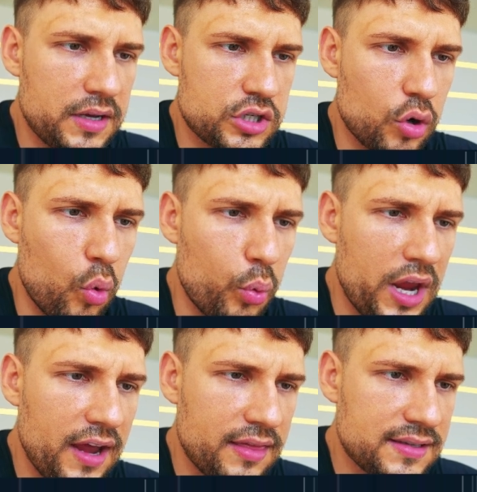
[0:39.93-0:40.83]
So we
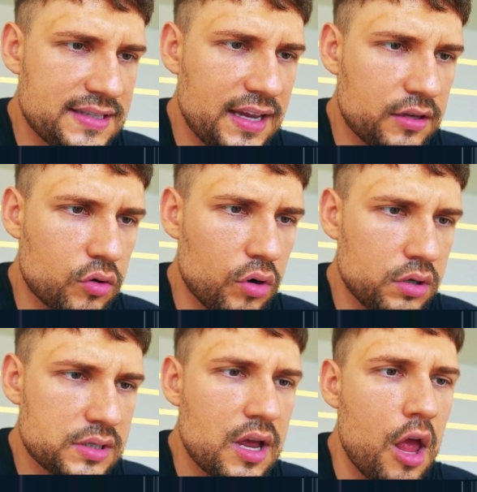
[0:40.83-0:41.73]
had this dead
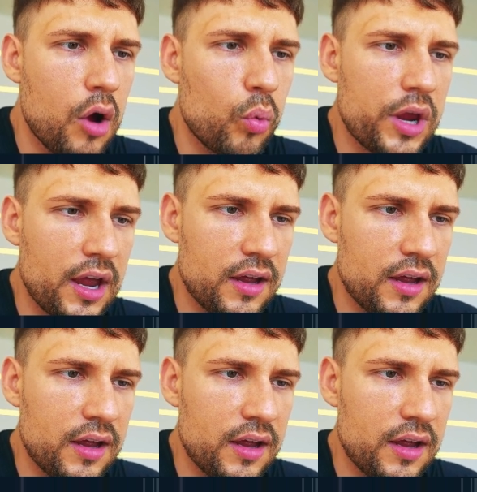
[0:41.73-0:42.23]
cross, we